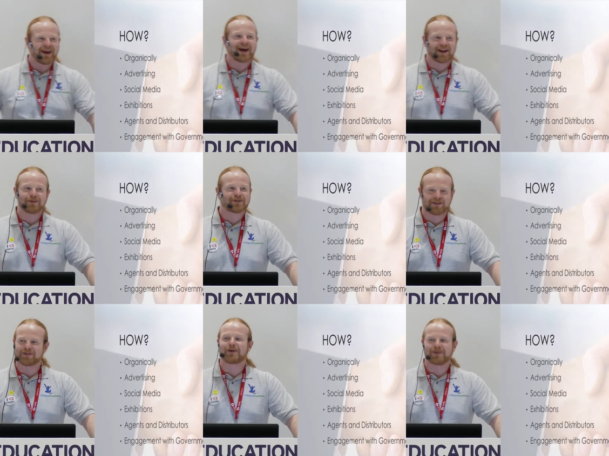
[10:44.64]
I would
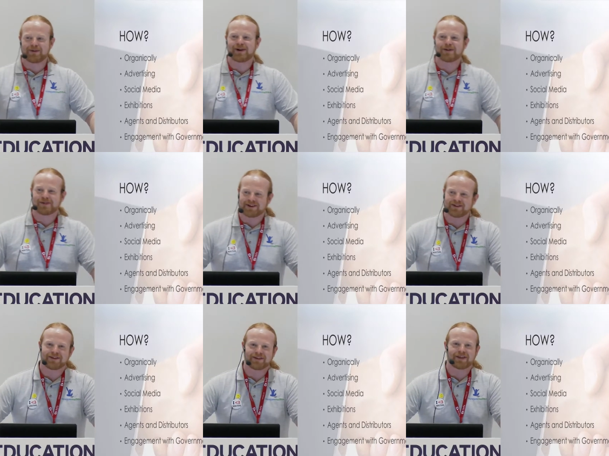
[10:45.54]
strongly
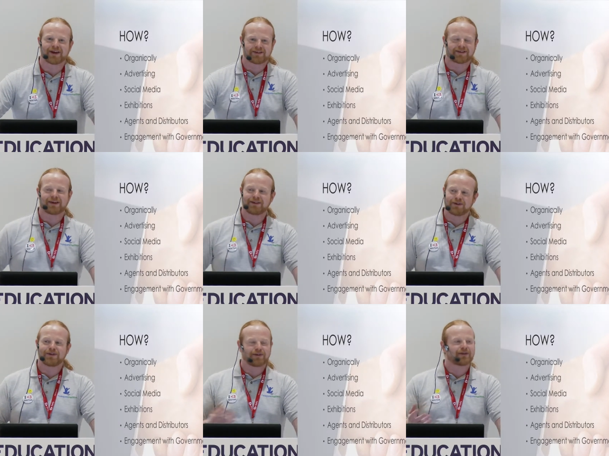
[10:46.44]
recommend that
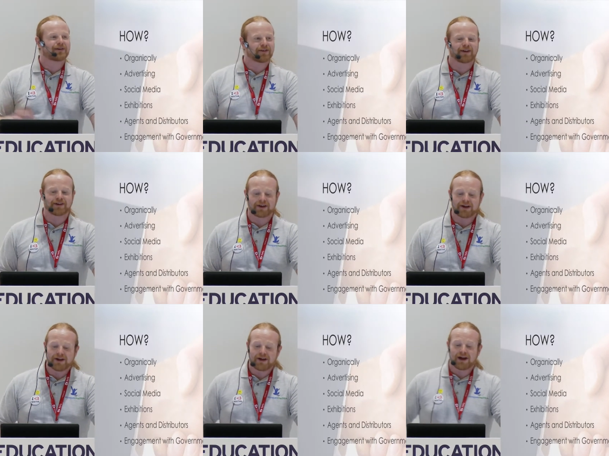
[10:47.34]
you consider
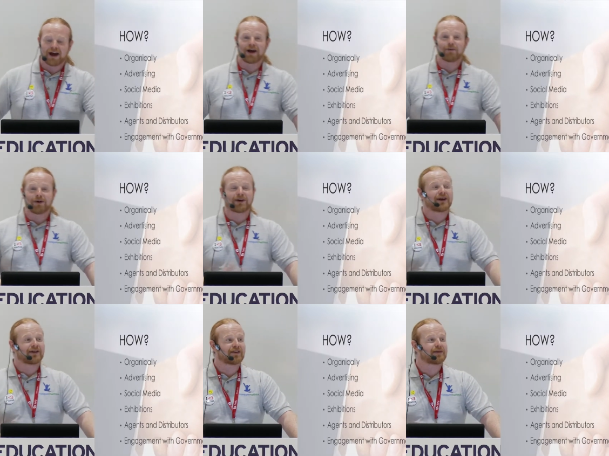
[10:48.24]

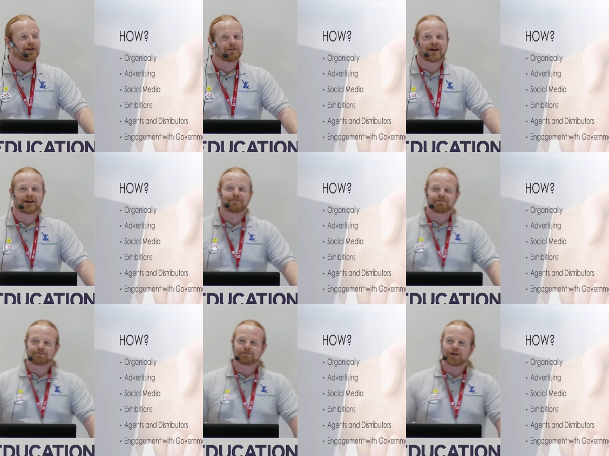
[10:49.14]
working in a similar manner.
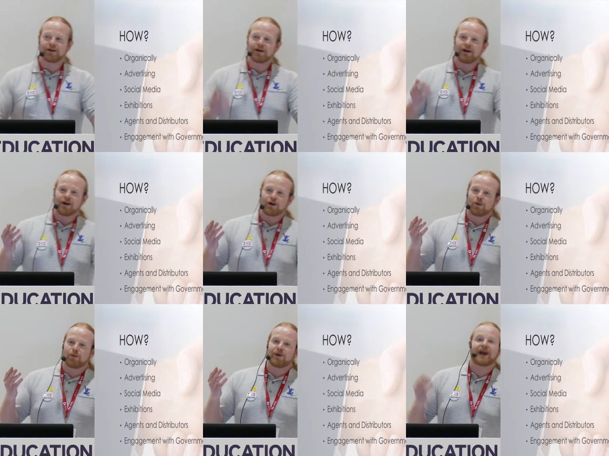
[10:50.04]

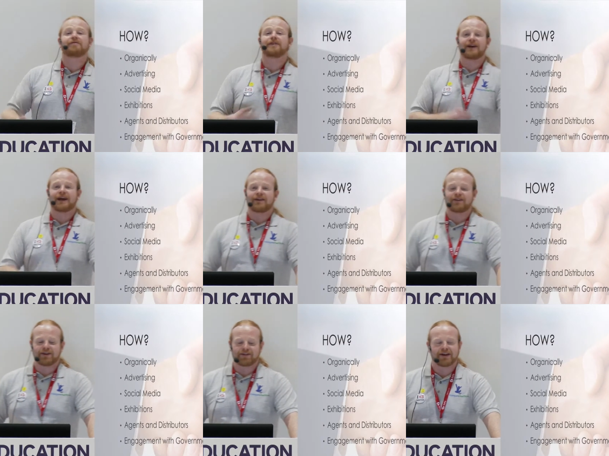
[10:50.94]
We haven't
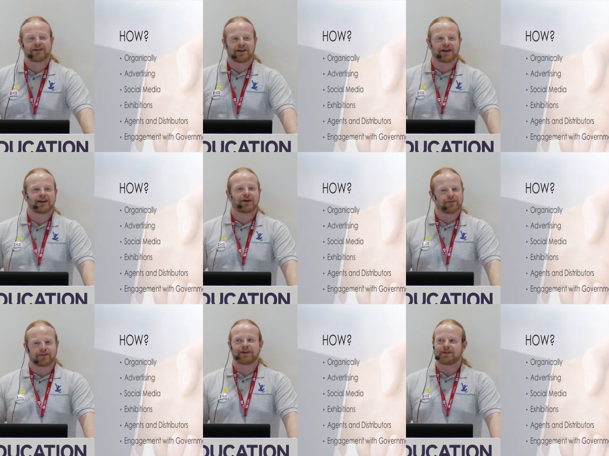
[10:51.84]
yet attended any
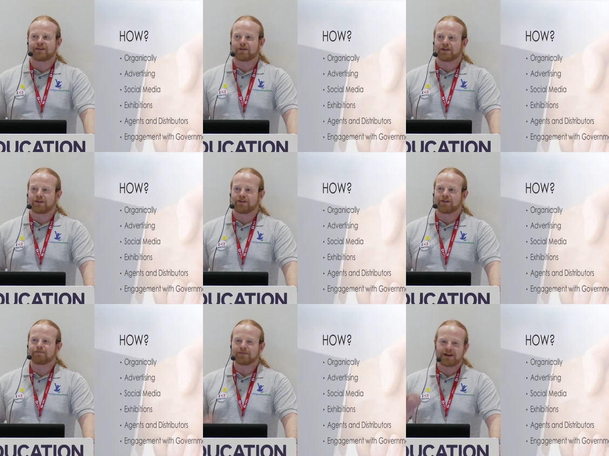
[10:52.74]
overseas
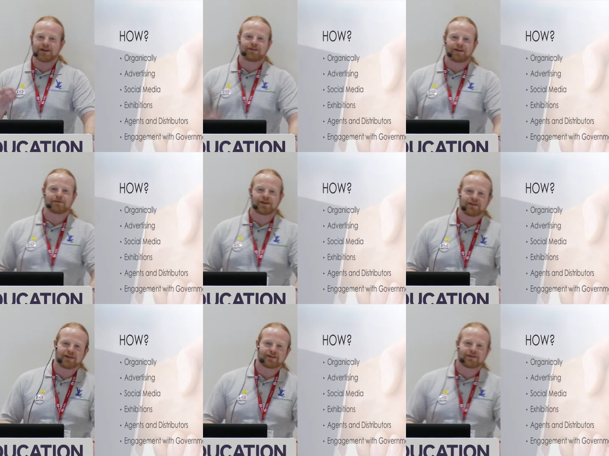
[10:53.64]
exhibitions. It is
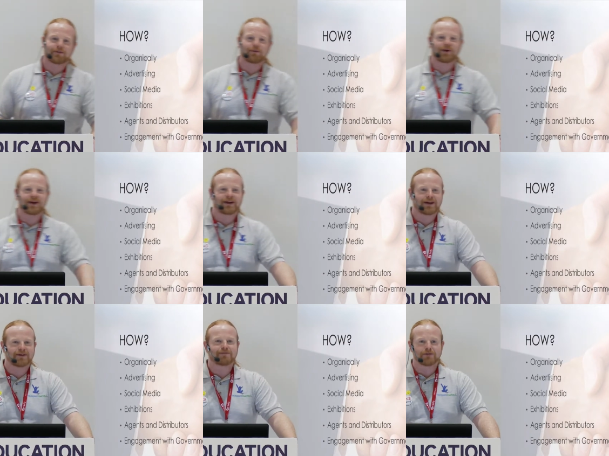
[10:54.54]
something that
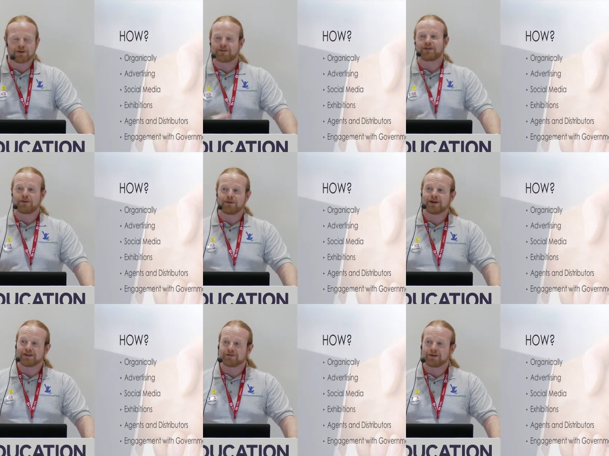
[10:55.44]
we look to do
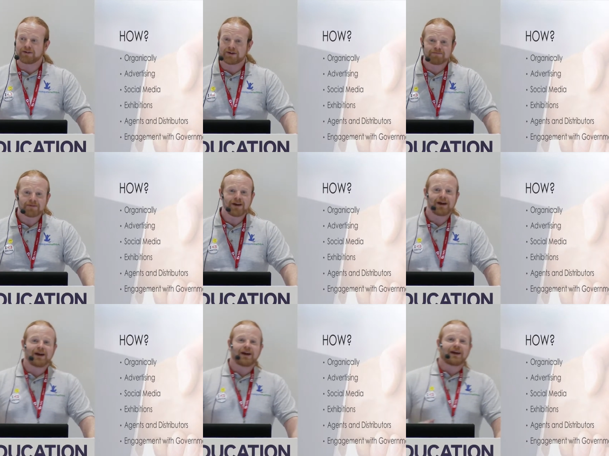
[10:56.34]
in the future.
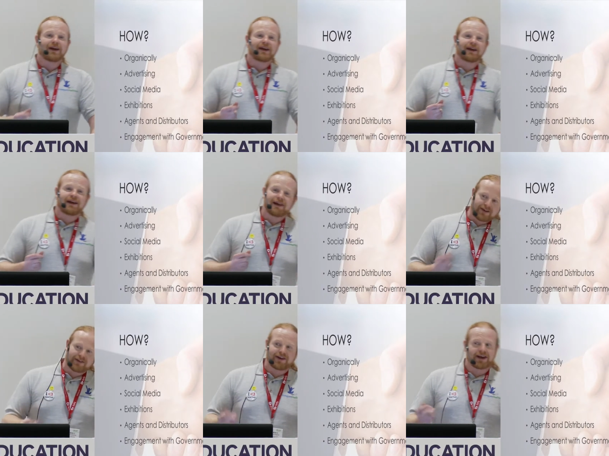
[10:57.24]
It
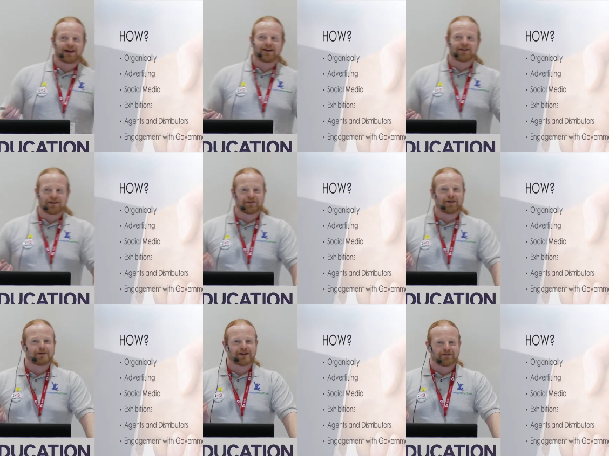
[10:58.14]
is, again, a
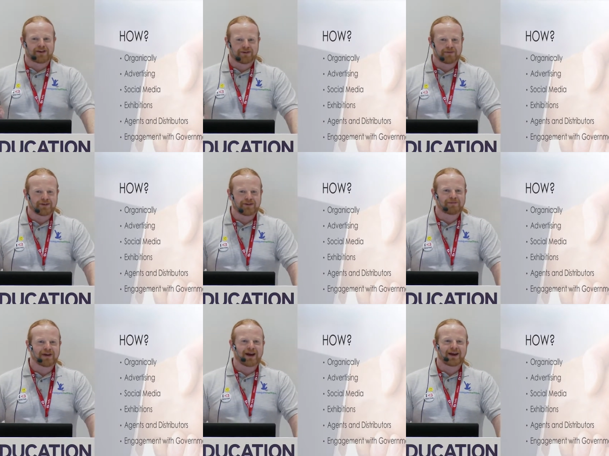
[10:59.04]
very big investment,
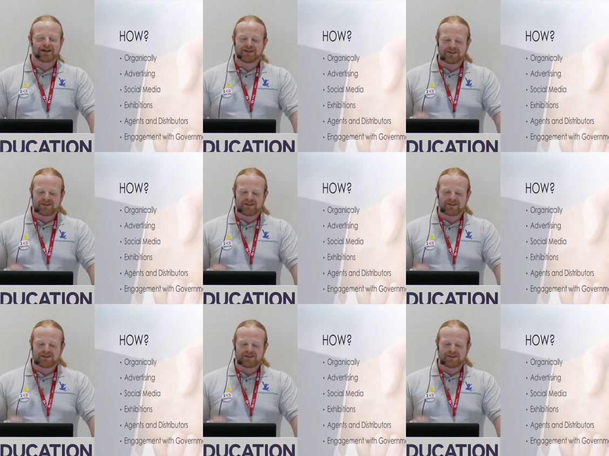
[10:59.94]
and